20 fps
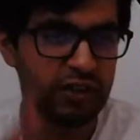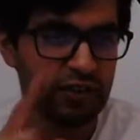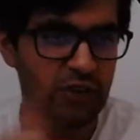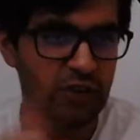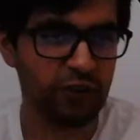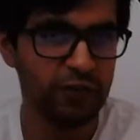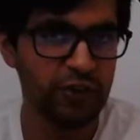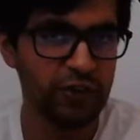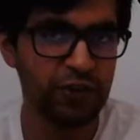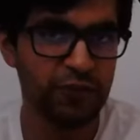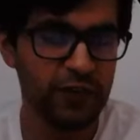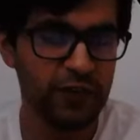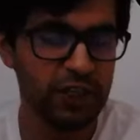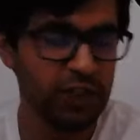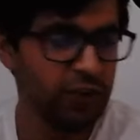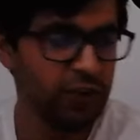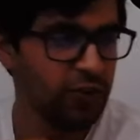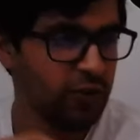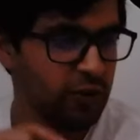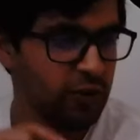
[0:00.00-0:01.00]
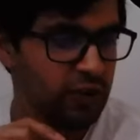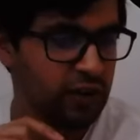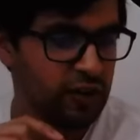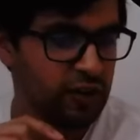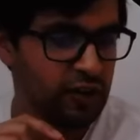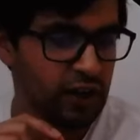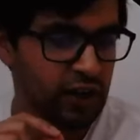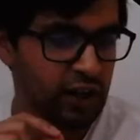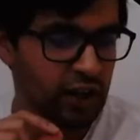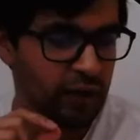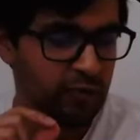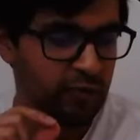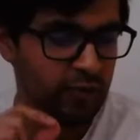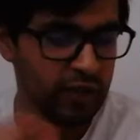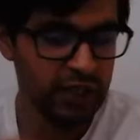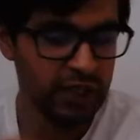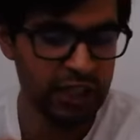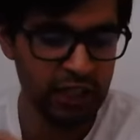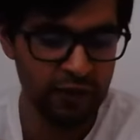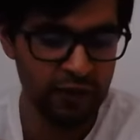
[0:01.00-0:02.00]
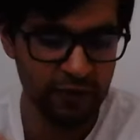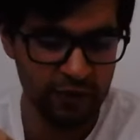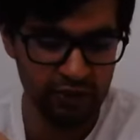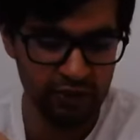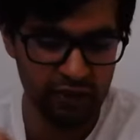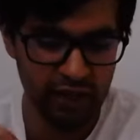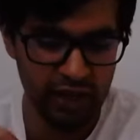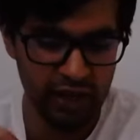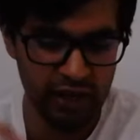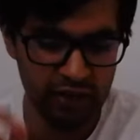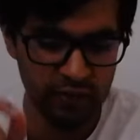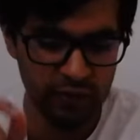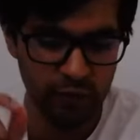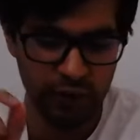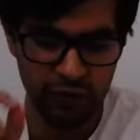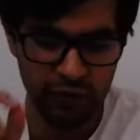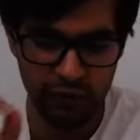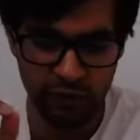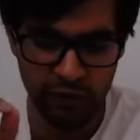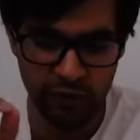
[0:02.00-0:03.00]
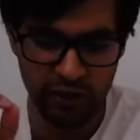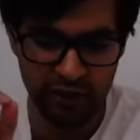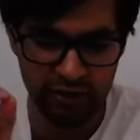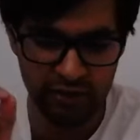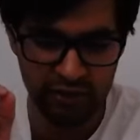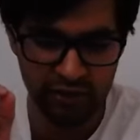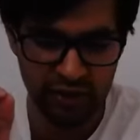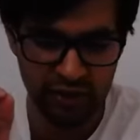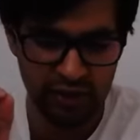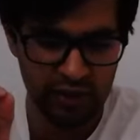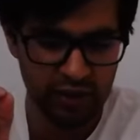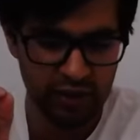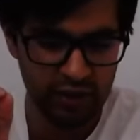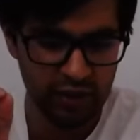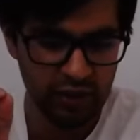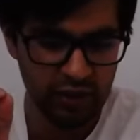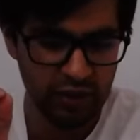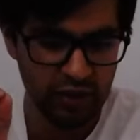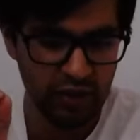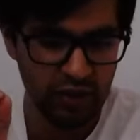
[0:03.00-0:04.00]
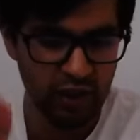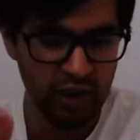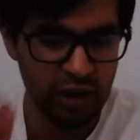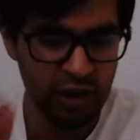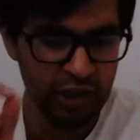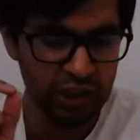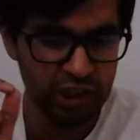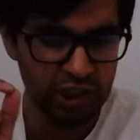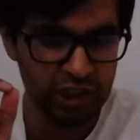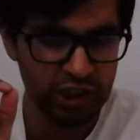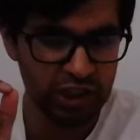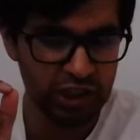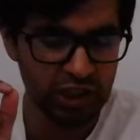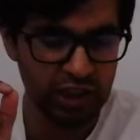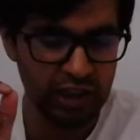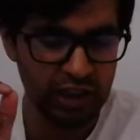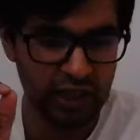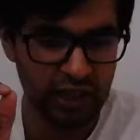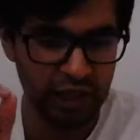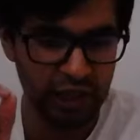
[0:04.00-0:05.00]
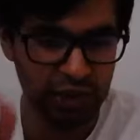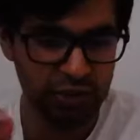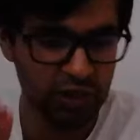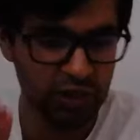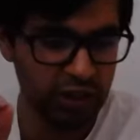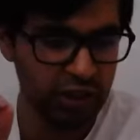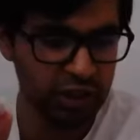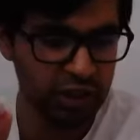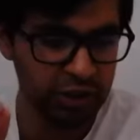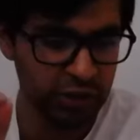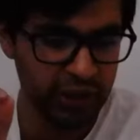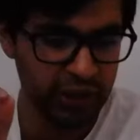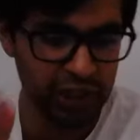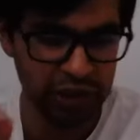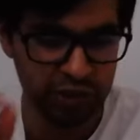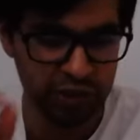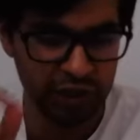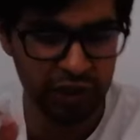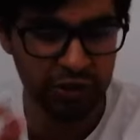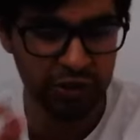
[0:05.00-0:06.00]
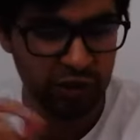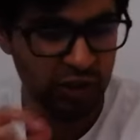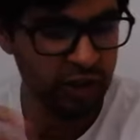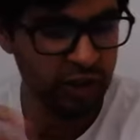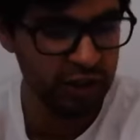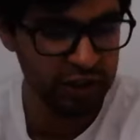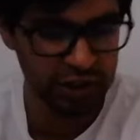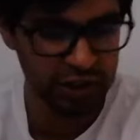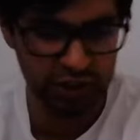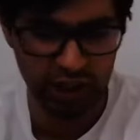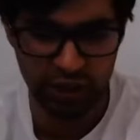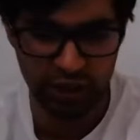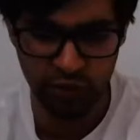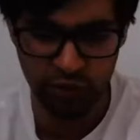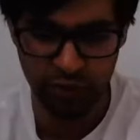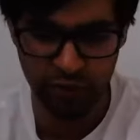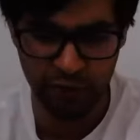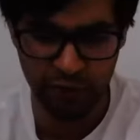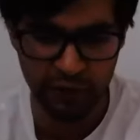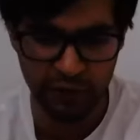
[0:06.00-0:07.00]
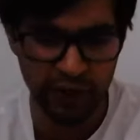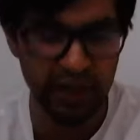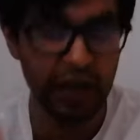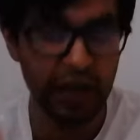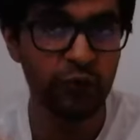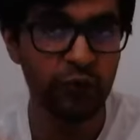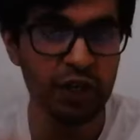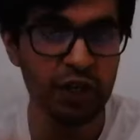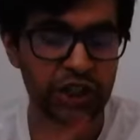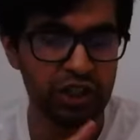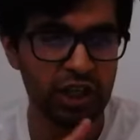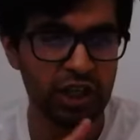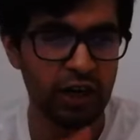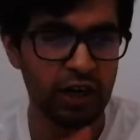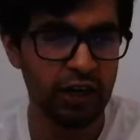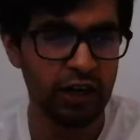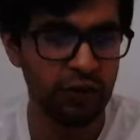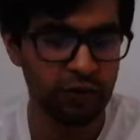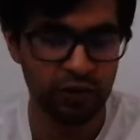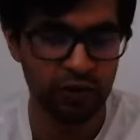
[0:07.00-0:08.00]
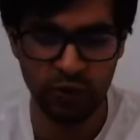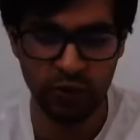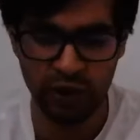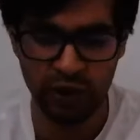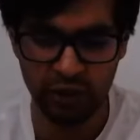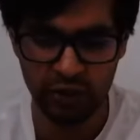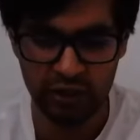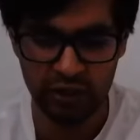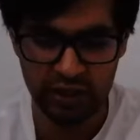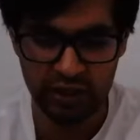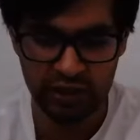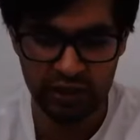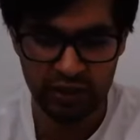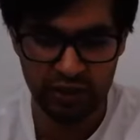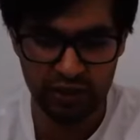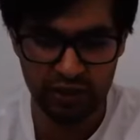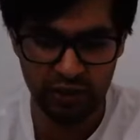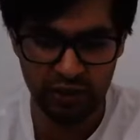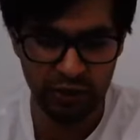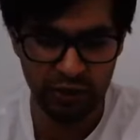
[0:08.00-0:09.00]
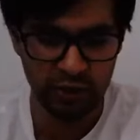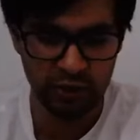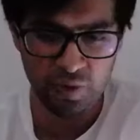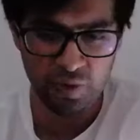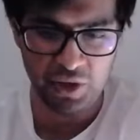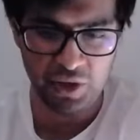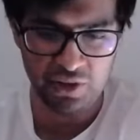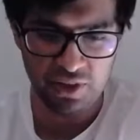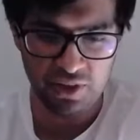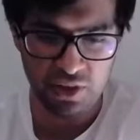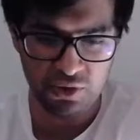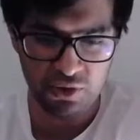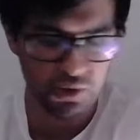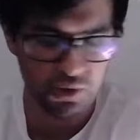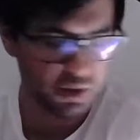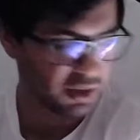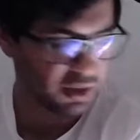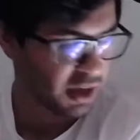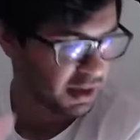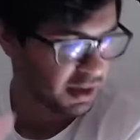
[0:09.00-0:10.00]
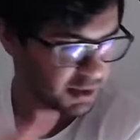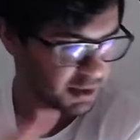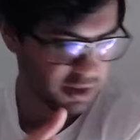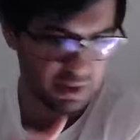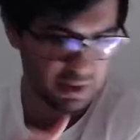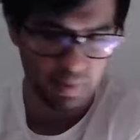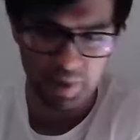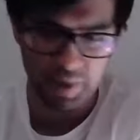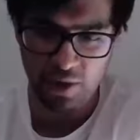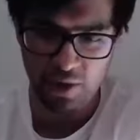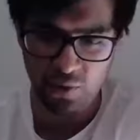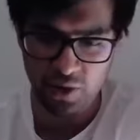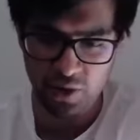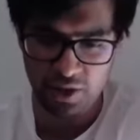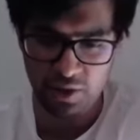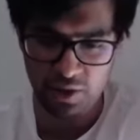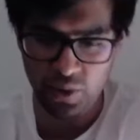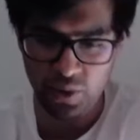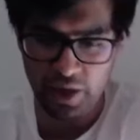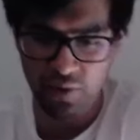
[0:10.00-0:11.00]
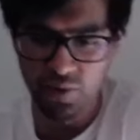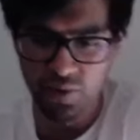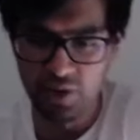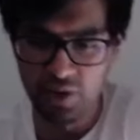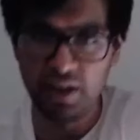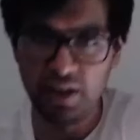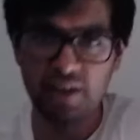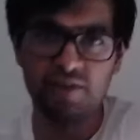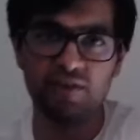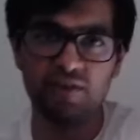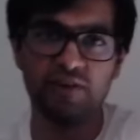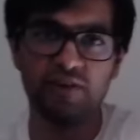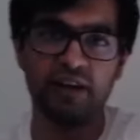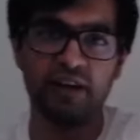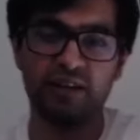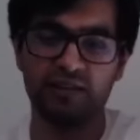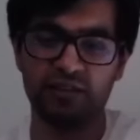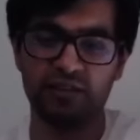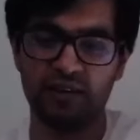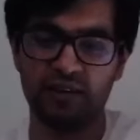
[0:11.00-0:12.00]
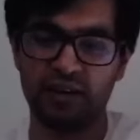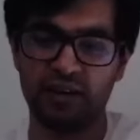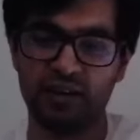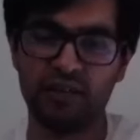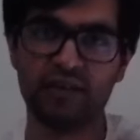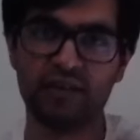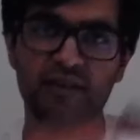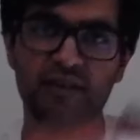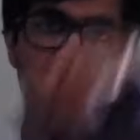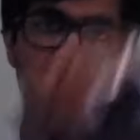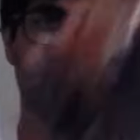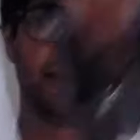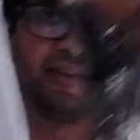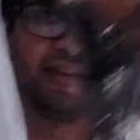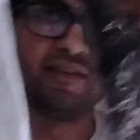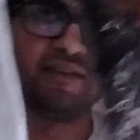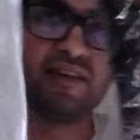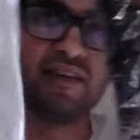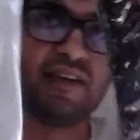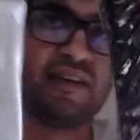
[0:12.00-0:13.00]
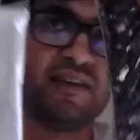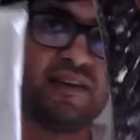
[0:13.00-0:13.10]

of this video, leave a size, whether it's large, extra large, or extra large that you prefer, and which color as well. So because there are 2 types, there's the black one and the white one, as you guys can see.